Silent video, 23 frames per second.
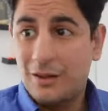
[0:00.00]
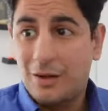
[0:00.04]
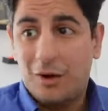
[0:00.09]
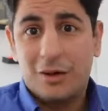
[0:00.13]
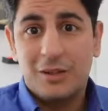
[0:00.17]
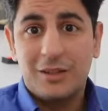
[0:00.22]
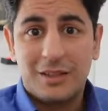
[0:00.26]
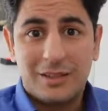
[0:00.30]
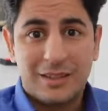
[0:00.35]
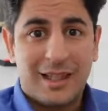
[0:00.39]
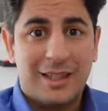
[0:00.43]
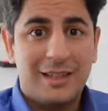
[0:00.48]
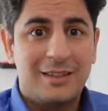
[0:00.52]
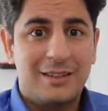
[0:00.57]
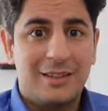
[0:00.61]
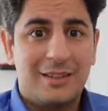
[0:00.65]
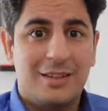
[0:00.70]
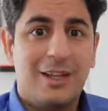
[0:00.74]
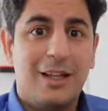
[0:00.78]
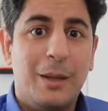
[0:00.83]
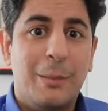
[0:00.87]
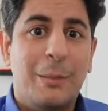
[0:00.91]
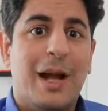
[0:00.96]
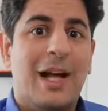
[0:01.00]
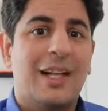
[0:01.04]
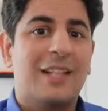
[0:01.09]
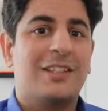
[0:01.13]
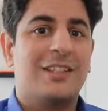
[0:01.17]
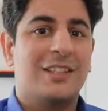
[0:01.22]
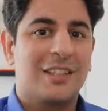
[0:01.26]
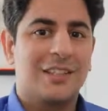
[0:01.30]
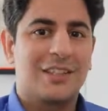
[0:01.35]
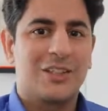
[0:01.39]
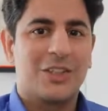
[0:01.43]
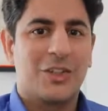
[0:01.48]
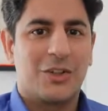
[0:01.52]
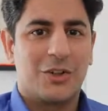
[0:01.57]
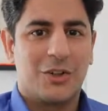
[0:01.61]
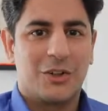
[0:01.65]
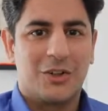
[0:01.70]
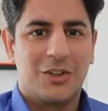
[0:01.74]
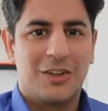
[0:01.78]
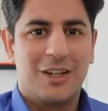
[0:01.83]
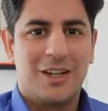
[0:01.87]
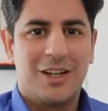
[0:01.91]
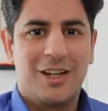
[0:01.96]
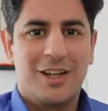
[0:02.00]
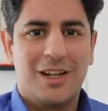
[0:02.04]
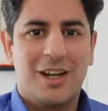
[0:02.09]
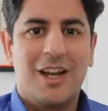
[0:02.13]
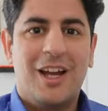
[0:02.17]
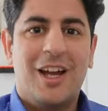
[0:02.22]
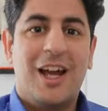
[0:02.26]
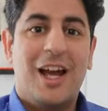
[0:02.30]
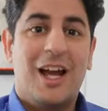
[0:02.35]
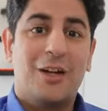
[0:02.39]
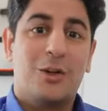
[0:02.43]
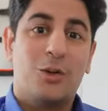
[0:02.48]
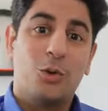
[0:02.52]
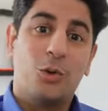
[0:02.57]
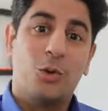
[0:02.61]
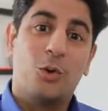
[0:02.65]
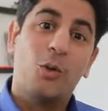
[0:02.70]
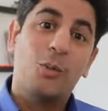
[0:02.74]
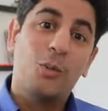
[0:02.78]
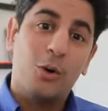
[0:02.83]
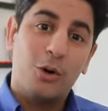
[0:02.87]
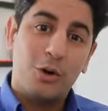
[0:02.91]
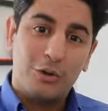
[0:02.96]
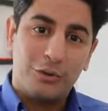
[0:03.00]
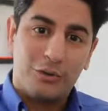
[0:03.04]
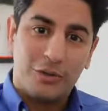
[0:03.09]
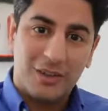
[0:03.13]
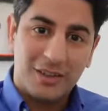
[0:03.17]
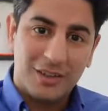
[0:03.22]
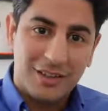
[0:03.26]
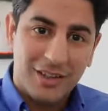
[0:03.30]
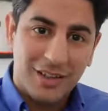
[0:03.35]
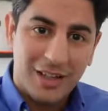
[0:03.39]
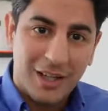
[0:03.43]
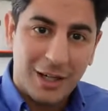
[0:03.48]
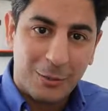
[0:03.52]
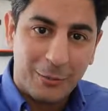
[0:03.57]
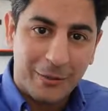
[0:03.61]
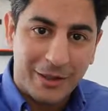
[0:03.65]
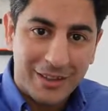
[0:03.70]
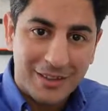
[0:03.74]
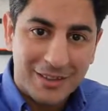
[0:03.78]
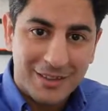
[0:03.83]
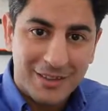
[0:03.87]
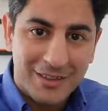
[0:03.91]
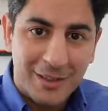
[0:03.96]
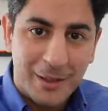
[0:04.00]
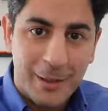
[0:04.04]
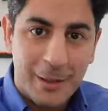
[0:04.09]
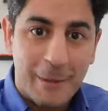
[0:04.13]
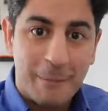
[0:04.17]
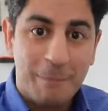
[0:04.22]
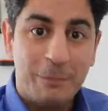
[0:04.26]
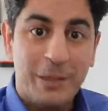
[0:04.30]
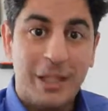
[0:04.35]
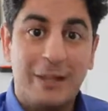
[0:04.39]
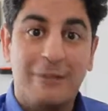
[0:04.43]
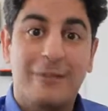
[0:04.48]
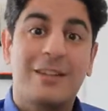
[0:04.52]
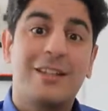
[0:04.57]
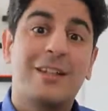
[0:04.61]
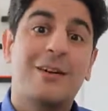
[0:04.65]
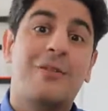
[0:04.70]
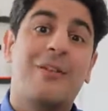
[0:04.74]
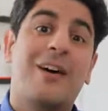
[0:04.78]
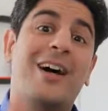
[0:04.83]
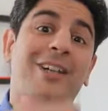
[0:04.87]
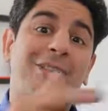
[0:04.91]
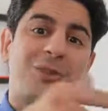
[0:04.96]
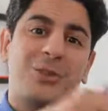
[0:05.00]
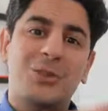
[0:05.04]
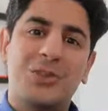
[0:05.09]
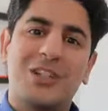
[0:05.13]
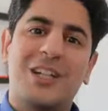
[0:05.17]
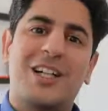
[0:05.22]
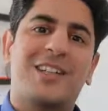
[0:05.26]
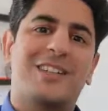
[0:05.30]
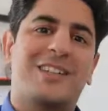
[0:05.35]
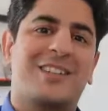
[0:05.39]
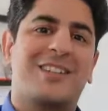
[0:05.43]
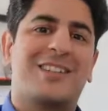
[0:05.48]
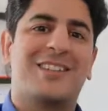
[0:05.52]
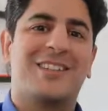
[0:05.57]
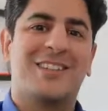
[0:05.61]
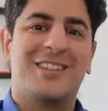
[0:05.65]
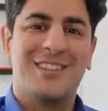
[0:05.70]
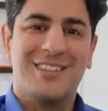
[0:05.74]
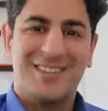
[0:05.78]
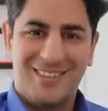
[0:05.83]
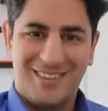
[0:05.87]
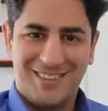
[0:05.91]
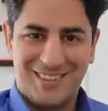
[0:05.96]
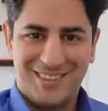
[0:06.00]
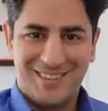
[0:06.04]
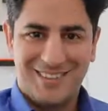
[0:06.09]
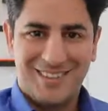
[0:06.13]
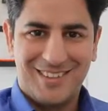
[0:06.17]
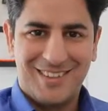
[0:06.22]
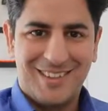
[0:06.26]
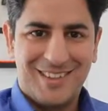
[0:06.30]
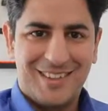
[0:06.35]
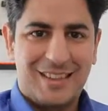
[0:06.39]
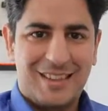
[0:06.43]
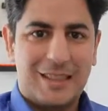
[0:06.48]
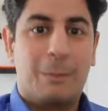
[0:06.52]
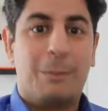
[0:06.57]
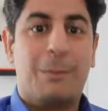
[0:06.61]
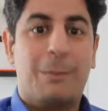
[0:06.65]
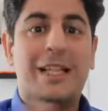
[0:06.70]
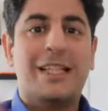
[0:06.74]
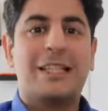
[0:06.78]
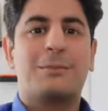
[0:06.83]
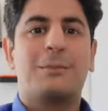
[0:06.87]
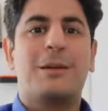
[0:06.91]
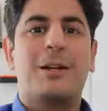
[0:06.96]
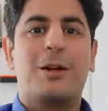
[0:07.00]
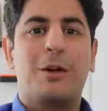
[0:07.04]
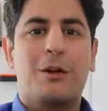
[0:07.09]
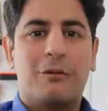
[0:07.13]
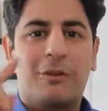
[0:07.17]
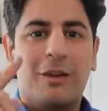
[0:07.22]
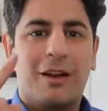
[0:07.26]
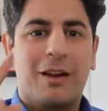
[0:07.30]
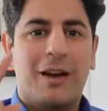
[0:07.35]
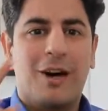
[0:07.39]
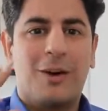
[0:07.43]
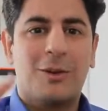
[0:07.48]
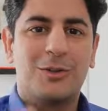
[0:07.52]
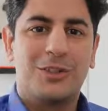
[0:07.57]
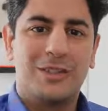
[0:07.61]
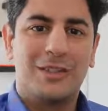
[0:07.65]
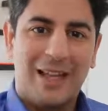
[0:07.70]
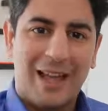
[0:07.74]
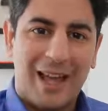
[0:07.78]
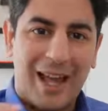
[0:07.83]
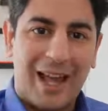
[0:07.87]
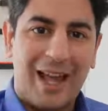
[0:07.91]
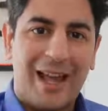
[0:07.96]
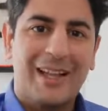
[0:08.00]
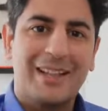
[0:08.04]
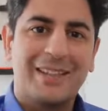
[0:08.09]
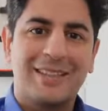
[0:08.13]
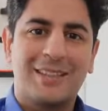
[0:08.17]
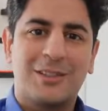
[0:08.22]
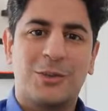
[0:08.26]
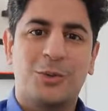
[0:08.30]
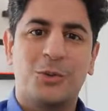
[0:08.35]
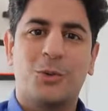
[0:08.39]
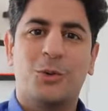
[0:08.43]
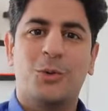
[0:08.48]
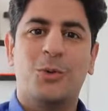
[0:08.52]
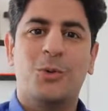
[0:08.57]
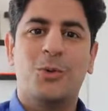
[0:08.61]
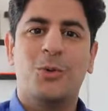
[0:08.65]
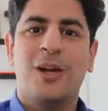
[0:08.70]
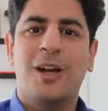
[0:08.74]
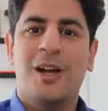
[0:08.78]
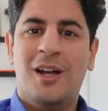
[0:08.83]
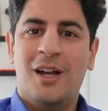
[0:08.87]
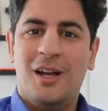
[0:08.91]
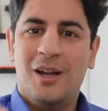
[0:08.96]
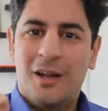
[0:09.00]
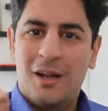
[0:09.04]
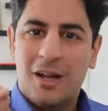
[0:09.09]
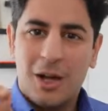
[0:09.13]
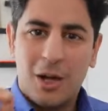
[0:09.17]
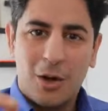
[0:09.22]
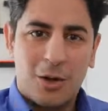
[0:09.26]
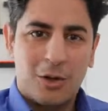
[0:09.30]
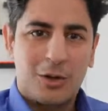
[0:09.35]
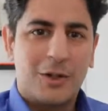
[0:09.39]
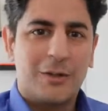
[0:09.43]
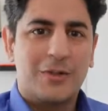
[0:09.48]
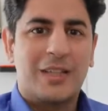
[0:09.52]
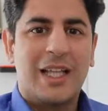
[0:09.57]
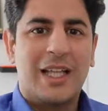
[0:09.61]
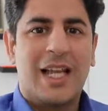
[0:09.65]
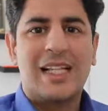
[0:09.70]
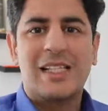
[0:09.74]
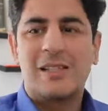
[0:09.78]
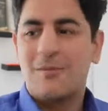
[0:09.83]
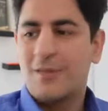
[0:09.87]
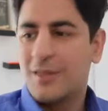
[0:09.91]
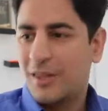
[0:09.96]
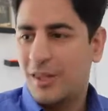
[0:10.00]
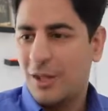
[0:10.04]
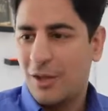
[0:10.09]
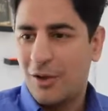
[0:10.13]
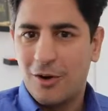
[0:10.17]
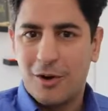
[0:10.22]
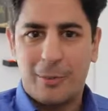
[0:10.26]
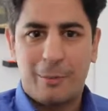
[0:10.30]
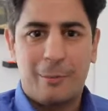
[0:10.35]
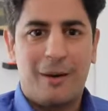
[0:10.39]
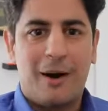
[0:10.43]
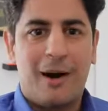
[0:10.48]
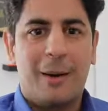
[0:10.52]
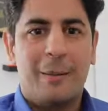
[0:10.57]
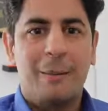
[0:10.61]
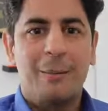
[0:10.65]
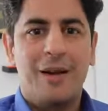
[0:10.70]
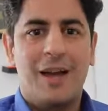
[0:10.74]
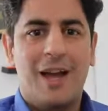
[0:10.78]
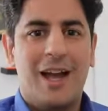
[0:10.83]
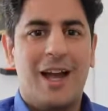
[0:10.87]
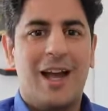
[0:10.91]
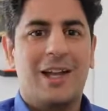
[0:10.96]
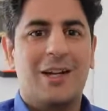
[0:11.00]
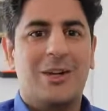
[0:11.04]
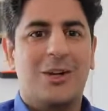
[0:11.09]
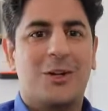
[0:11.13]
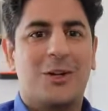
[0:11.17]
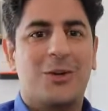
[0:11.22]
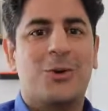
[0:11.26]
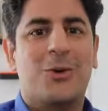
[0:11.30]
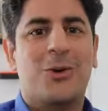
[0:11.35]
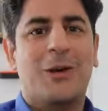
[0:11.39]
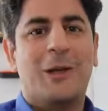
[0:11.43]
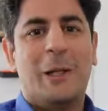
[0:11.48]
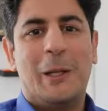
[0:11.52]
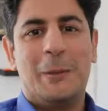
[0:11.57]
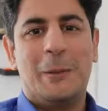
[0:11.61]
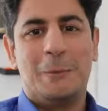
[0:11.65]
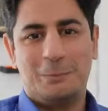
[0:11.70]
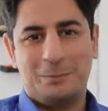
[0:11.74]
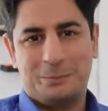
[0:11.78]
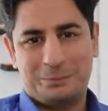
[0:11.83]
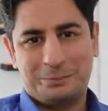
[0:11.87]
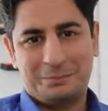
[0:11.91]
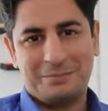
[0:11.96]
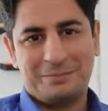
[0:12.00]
all the signs really match, yes or no. And to go more further advanced, even the Vastu-Shastra, the placement of your house has to do lot of things with your palm and your kundli.